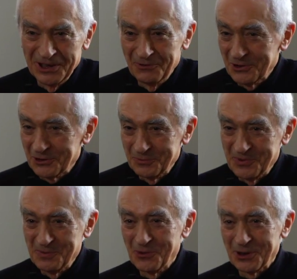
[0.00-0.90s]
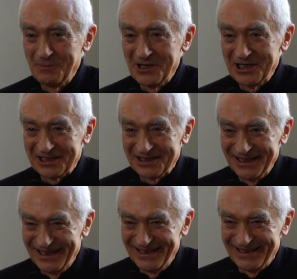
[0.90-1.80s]
What could be more American?
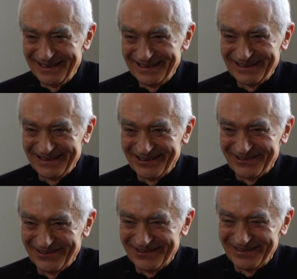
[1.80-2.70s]
You know?